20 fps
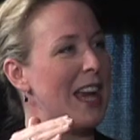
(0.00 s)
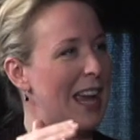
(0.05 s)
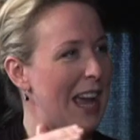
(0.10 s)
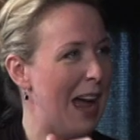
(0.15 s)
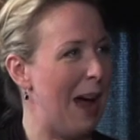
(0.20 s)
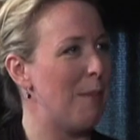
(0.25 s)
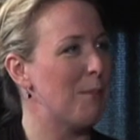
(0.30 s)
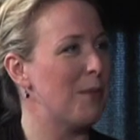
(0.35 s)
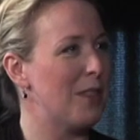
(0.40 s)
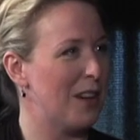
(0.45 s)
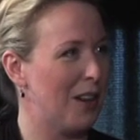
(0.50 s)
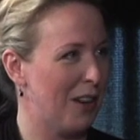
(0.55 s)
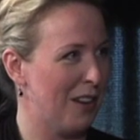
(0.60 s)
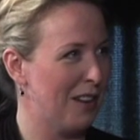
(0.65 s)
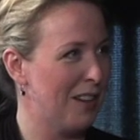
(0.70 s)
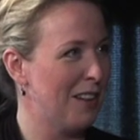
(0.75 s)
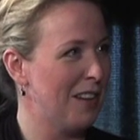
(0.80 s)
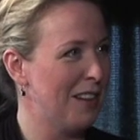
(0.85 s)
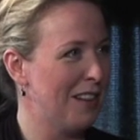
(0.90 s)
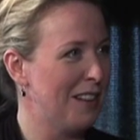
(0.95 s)
they cap
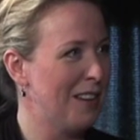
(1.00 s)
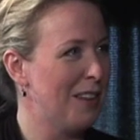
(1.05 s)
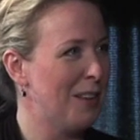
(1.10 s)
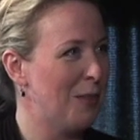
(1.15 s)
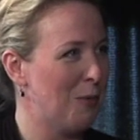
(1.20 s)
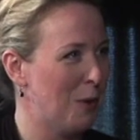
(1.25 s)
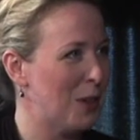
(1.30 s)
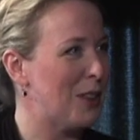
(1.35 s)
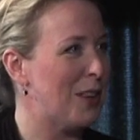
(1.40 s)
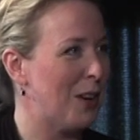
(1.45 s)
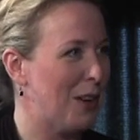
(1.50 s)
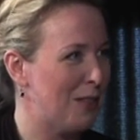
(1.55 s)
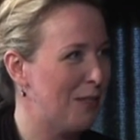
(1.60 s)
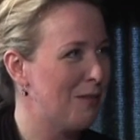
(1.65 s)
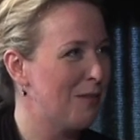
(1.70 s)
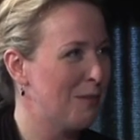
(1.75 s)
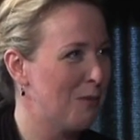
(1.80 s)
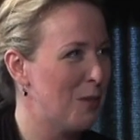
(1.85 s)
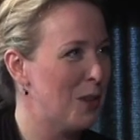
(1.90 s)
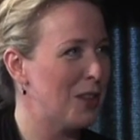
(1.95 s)
their what they're
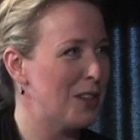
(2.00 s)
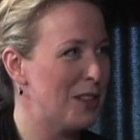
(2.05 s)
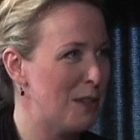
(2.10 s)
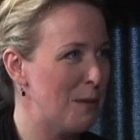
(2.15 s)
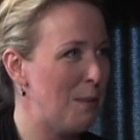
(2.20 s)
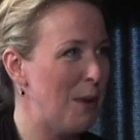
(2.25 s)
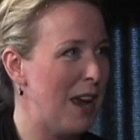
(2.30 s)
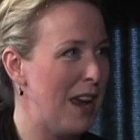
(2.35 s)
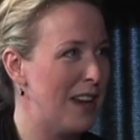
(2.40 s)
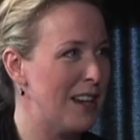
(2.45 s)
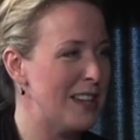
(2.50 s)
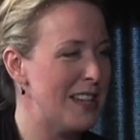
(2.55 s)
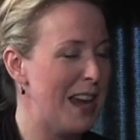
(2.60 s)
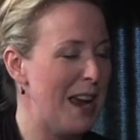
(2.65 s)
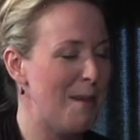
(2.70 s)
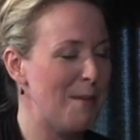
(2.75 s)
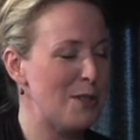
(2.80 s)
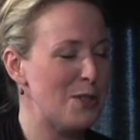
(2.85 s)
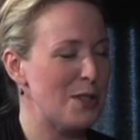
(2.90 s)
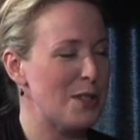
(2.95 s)
willing to pay in
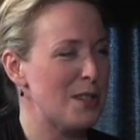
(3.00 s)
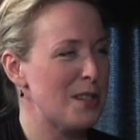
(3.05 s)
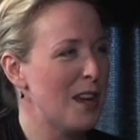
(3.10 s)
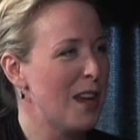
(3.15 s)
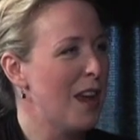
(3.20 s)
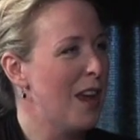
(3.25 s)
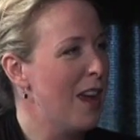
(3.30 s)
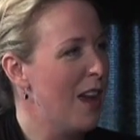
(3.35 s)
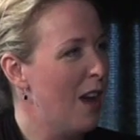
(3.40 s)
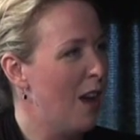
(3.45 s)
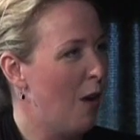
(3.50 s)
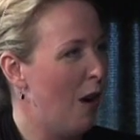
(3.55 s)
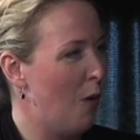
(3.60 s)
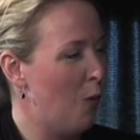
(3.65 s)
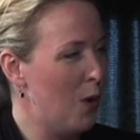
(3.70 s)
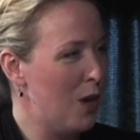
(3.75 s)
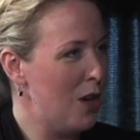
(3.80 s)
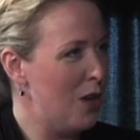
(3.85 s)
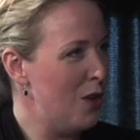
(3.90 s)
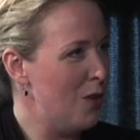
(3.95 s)
damages.
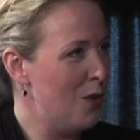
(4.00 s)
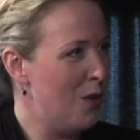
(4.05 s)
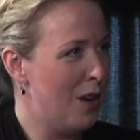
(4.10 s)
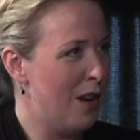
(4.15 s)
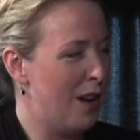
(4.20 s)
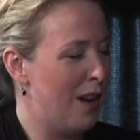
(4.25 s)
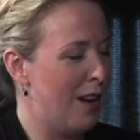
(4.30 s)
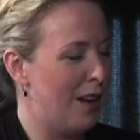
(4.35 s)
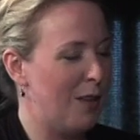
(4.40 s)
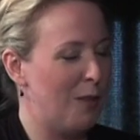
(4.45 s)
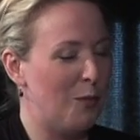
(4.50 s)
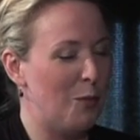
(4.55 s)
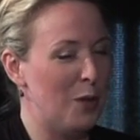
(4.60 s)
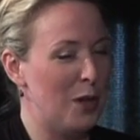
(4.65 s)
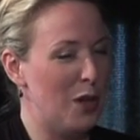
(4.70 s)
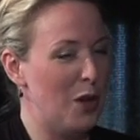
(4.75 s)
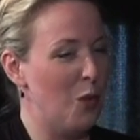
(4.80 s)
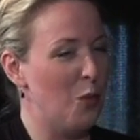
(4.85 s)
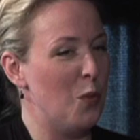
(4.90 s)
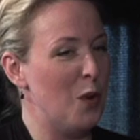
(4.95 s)
What do you,
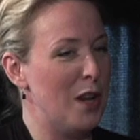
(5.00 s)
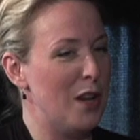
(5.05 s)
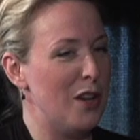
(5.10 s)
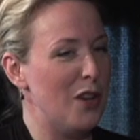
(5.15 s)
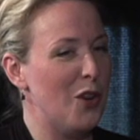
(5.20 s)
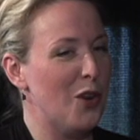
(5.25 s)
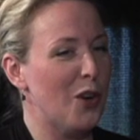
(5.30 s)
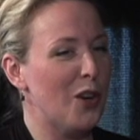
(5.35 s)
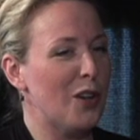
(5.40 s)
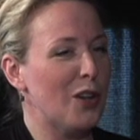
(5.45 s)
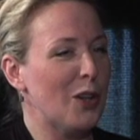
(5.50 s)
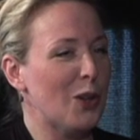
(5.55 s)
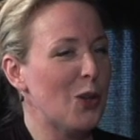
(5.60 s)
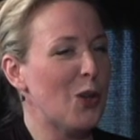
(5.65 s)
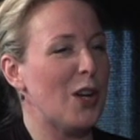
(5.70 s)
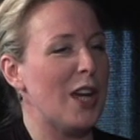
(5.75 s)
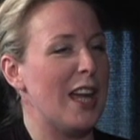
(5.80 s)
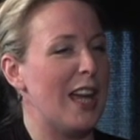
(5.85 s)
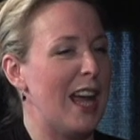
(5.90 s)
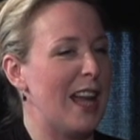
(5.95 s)
when you're
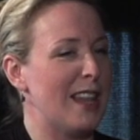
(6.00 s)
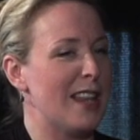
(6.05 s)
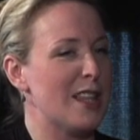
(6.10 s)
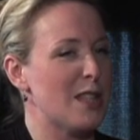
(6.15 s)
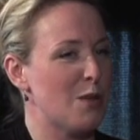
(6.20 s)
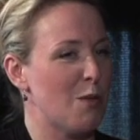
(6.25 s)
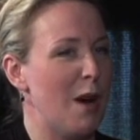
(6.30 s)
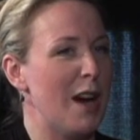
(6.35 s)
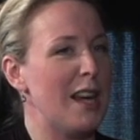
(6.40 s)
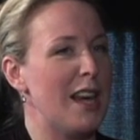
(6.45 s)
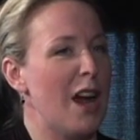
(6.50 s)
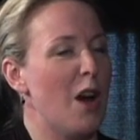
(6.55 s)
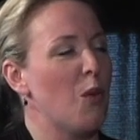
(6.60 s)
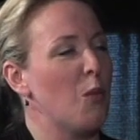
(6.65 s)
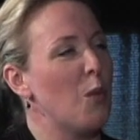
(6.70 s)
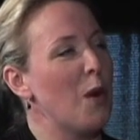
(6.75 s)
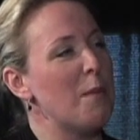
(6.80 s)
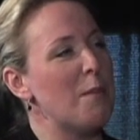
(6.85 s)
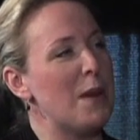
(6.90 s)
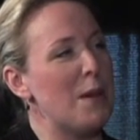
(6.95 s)
looking at this right now
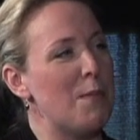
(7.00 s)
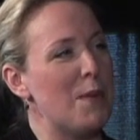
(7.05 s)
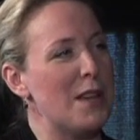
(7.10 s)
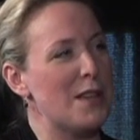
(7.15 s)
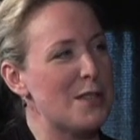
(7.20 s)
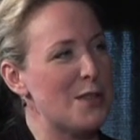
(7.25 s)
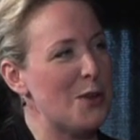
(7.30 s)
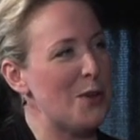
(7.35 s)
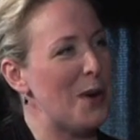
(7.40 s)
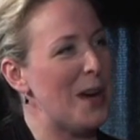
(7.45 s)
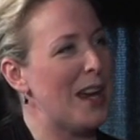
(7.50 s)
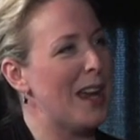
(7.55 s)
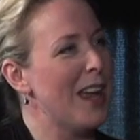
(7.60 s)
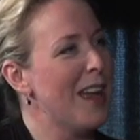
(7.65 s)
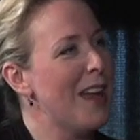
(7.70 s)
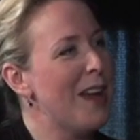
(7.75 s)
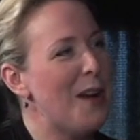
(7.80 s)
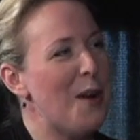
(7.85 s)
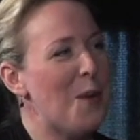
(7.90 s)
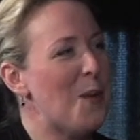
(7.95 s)
and what BP is doing,
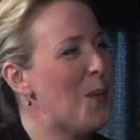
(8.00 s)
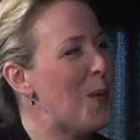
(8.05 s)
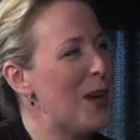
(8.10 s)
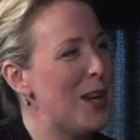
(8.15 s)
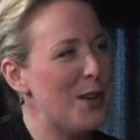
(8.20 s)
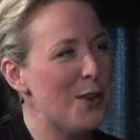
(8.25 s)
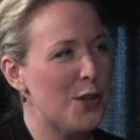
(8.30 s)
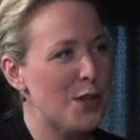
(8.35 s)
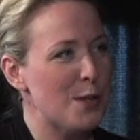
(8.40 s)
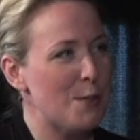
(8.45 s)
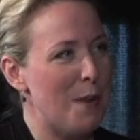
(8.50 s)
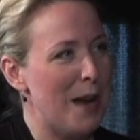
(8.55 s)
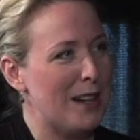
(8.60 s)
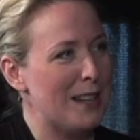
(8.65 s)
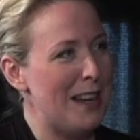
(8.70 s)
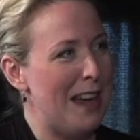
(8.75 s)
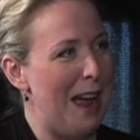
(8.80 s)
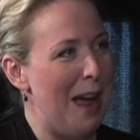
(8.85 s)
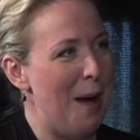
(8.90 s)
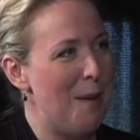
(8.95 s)
what do you
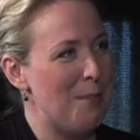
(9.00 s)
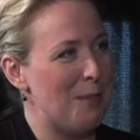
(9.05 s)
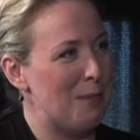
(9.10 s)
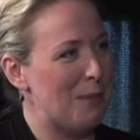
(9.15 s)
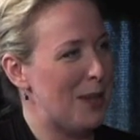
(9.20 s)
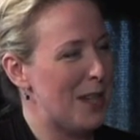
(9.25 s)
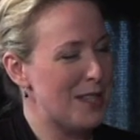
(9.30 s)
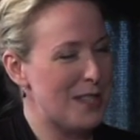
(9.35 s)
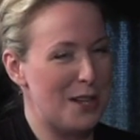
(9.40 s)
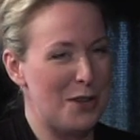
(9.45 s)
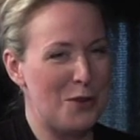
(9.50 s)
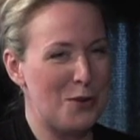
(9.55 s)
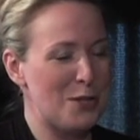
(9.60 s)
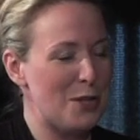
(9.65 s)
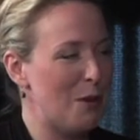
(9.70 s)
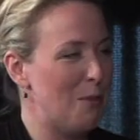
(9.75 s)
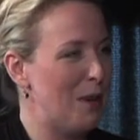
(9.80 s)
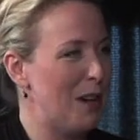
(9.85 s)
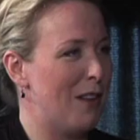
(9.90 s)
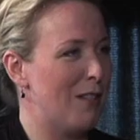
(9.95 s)
expect to happen? Because I know
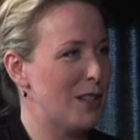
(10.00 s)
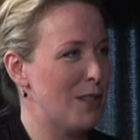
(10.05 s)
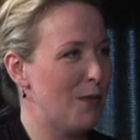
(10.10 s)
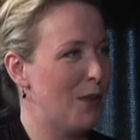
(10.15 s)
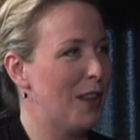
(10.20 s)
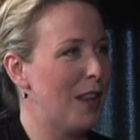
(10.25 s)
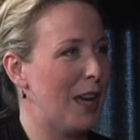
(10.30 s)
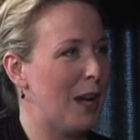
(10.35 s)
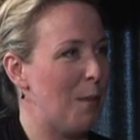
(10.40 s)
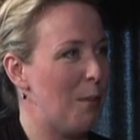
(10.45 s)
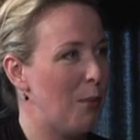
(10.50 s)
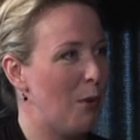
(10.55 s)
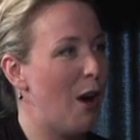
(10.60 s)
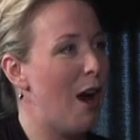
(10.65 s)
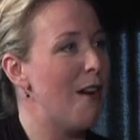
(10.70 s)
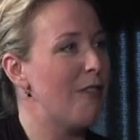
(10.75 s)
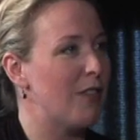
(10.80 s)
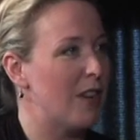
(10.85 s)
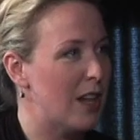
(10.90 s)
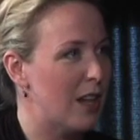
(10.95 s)
so many of us feel like a
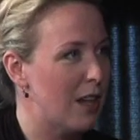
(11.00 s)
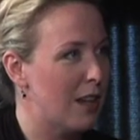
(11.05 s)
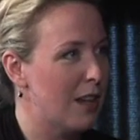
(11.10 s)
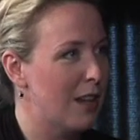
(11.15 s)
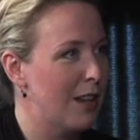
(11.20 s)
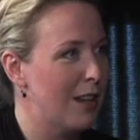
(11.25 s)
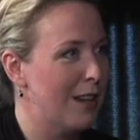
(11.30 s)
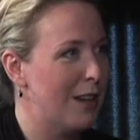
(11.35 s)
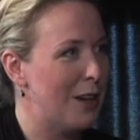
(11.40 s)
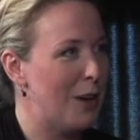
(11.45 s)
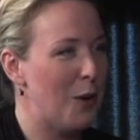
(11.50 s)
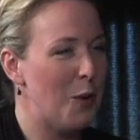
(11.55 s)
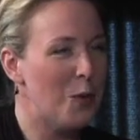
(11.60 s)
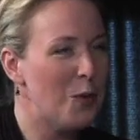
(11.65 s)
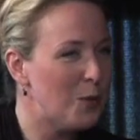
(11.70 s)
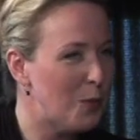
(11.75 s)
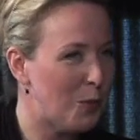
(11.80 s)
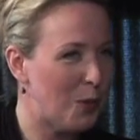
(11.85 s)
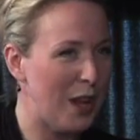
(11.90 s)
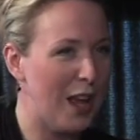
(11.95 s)
prophet. You
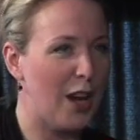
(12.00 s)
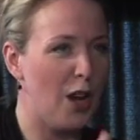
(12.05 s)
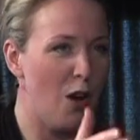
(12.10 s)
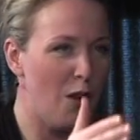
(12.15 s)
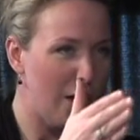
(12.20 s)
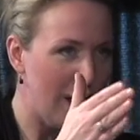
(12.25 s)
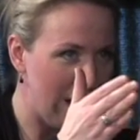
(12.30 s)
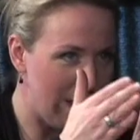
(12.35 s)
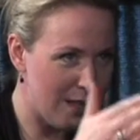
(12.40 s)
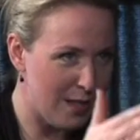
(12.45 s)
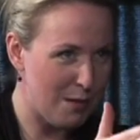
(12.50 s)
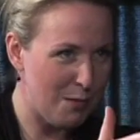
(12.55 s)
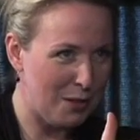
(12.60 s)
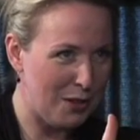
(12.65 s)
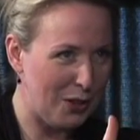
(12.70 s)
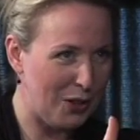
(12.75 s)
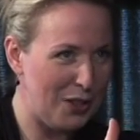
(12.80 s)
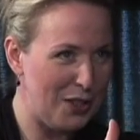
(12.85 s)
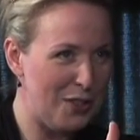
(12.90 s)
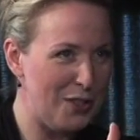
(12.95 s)
know, we're like, okay, this is
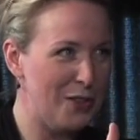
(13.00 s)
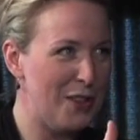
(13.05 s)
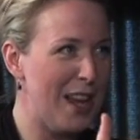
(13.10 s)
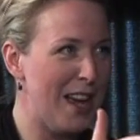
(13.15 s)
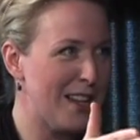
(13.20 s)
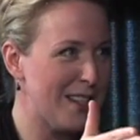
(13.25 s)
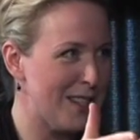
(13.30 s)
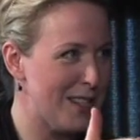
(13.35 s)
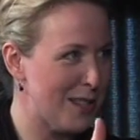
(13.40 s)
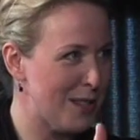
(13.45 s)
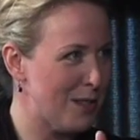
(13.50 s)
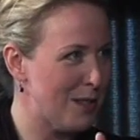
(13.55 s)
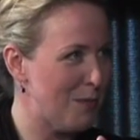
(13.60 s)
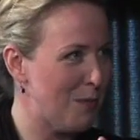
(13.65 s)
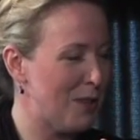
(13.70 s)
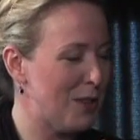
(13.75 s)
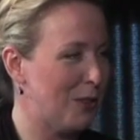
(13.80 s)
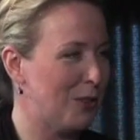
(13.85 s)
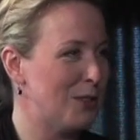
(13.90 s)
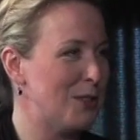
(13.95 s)
what they're going to do next. This is
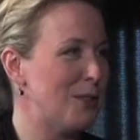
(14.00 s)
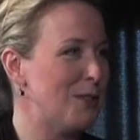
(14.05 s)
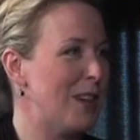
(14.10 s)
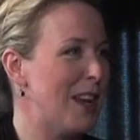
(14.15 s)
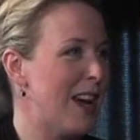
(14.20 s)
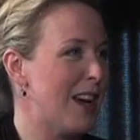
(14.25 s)
what they'll do